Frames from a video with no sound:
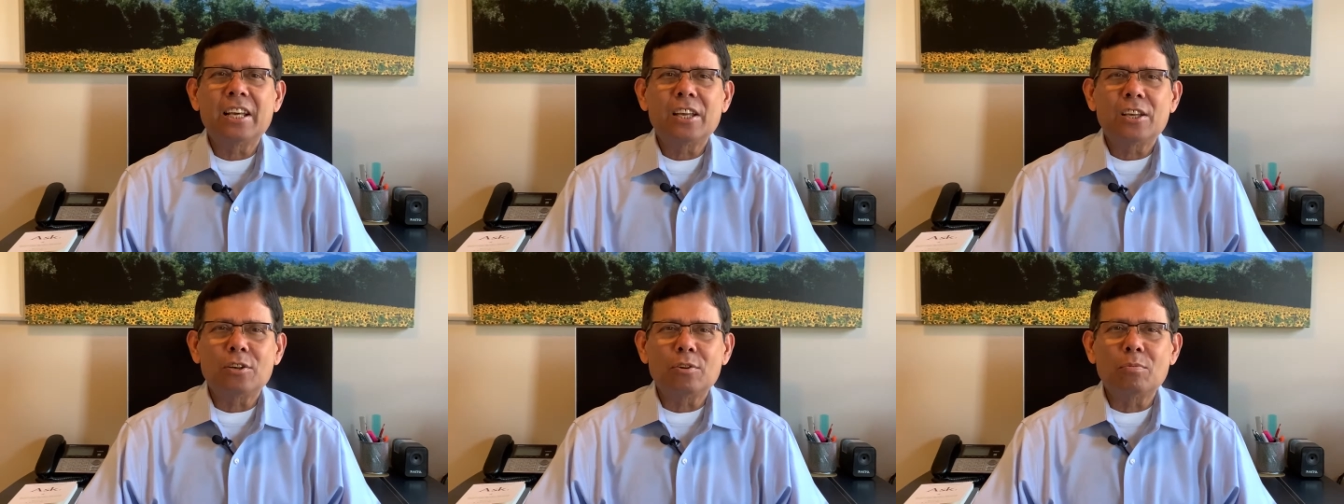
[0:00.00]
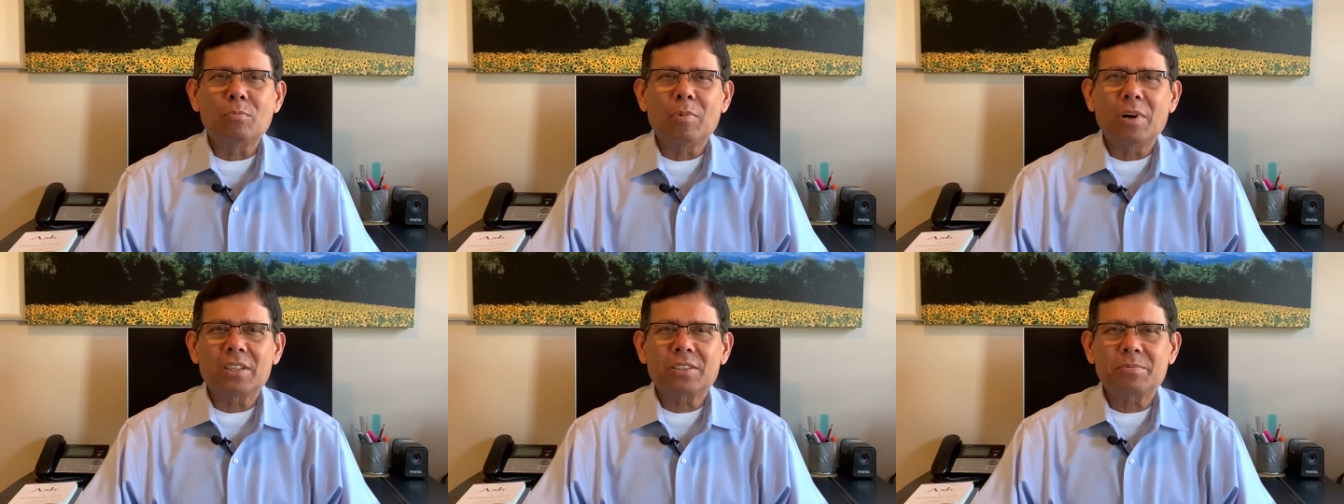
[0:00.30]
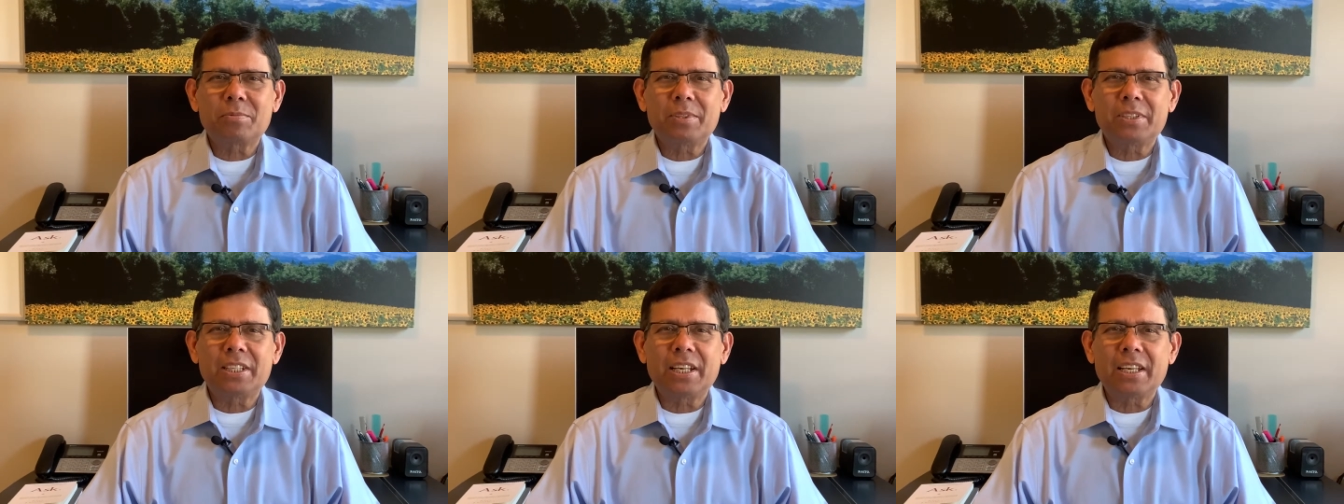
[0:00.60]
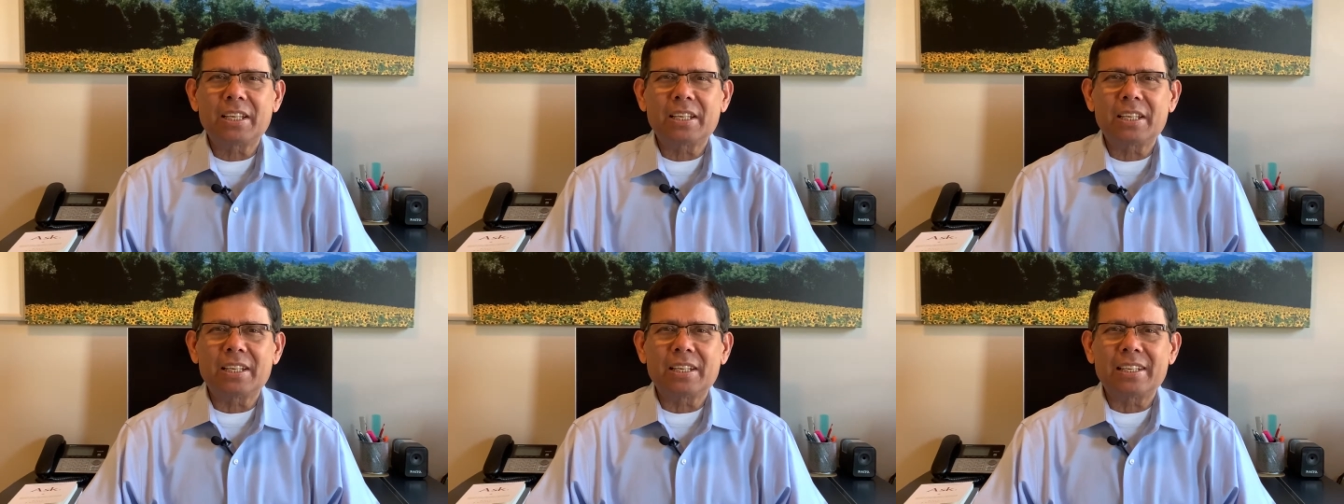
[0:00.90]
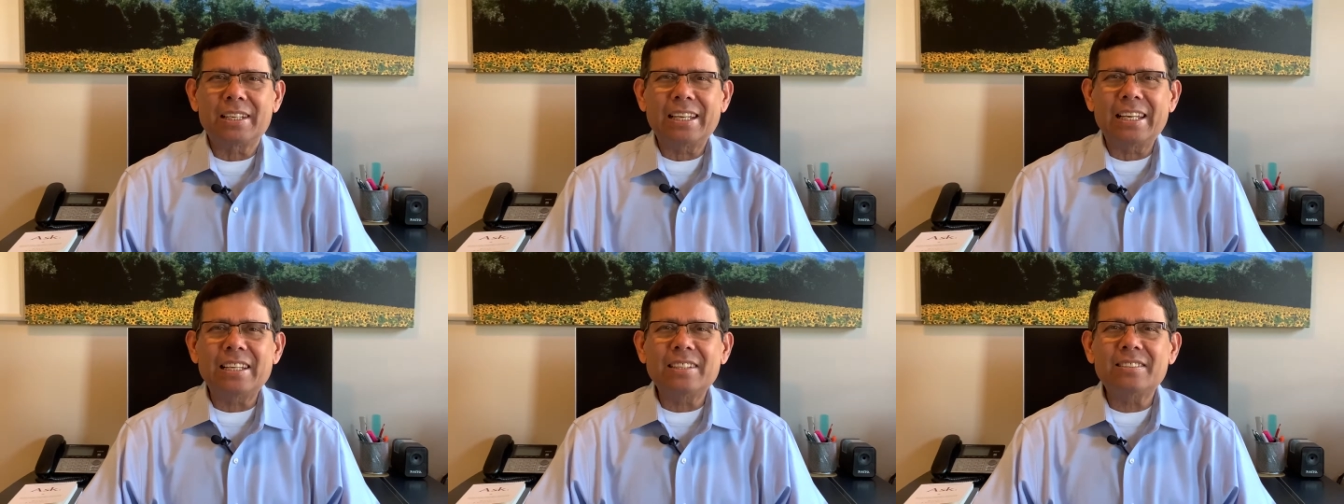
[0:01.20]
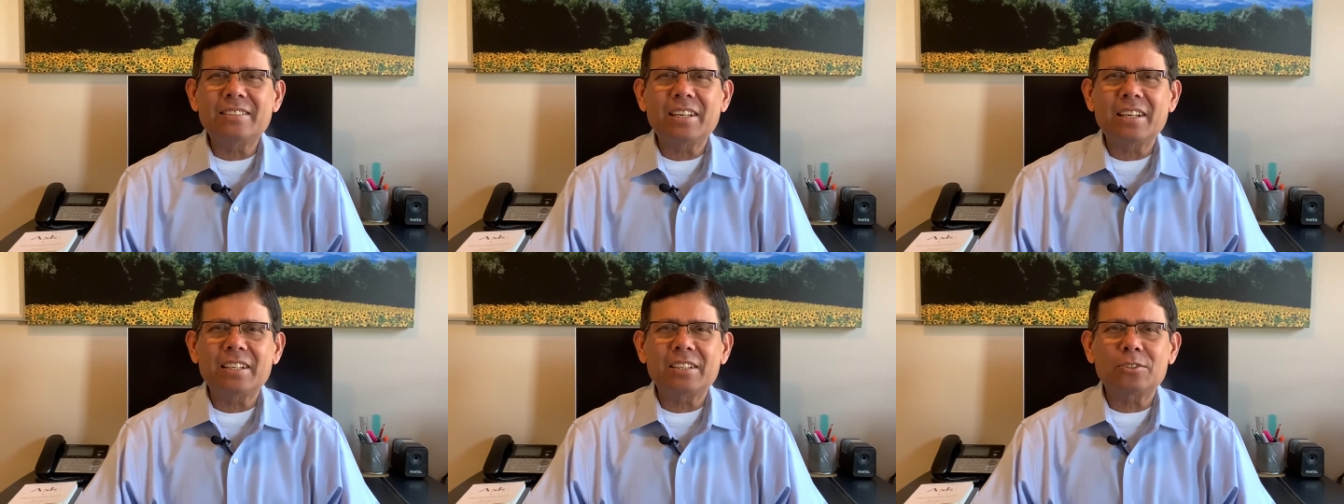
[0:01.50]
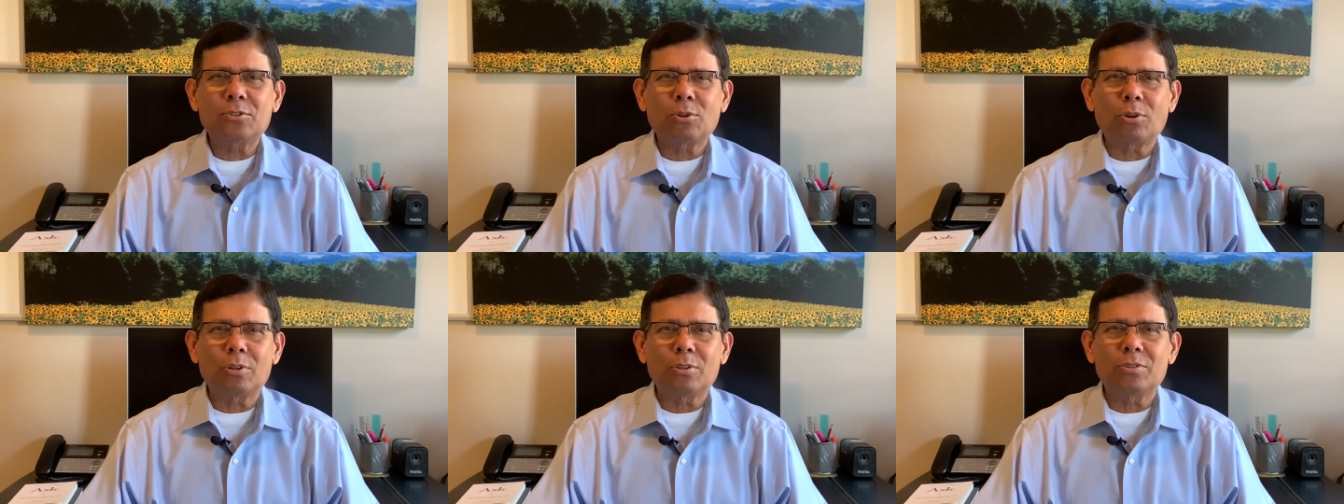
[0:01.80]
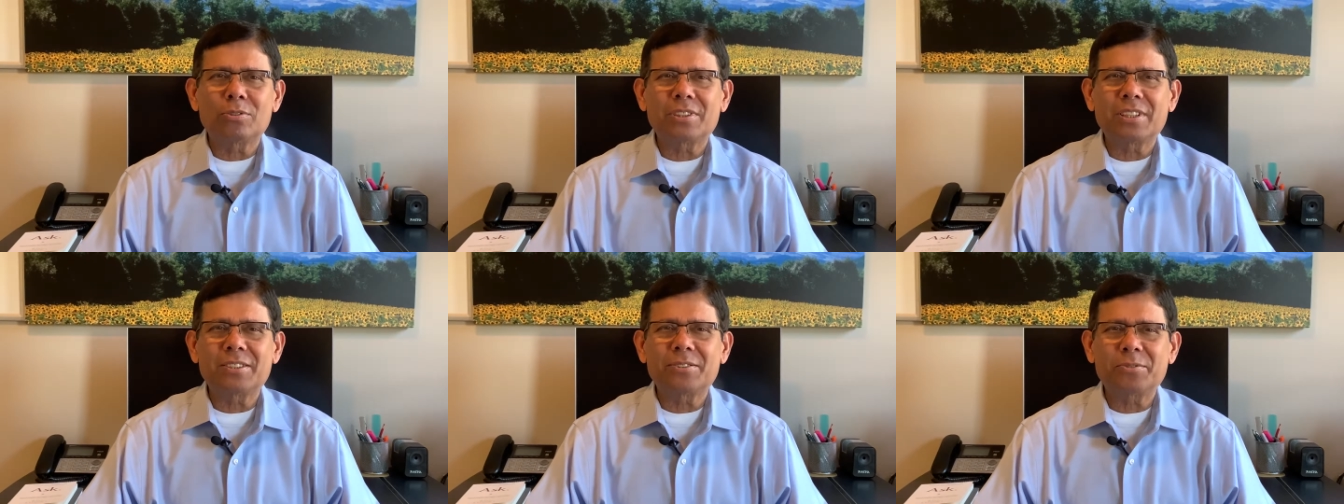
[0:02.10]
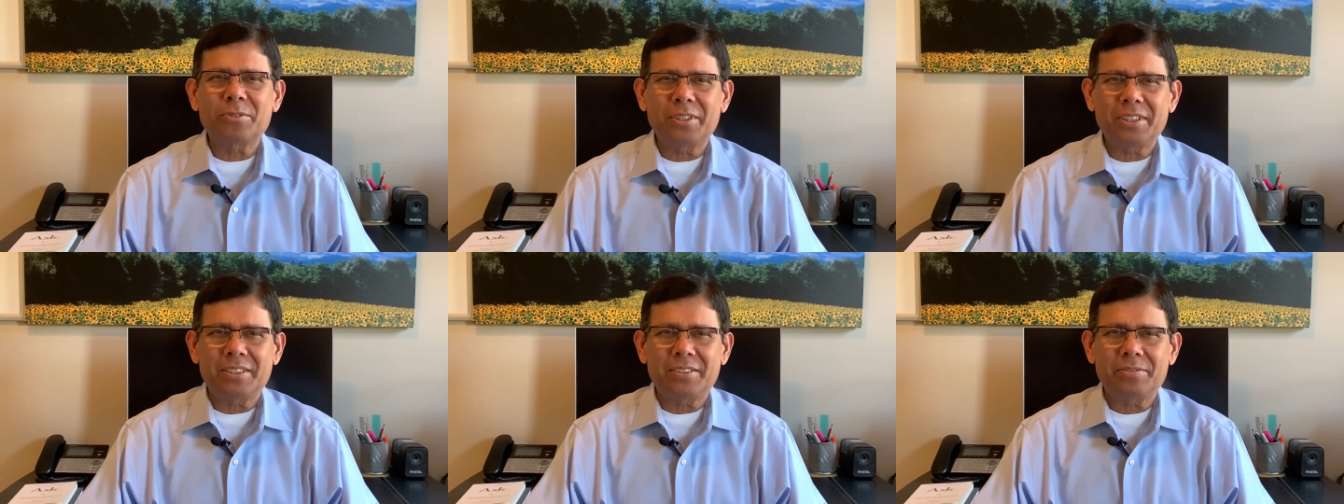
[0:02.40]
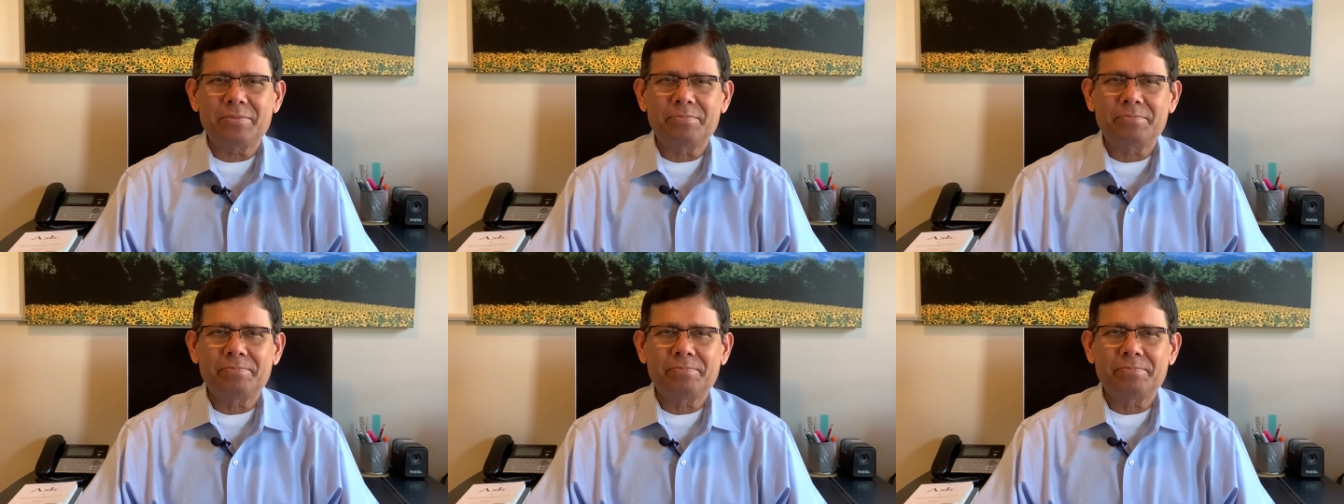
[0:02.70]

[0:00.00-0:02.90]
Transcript: you must be thinking, is there a solution to it?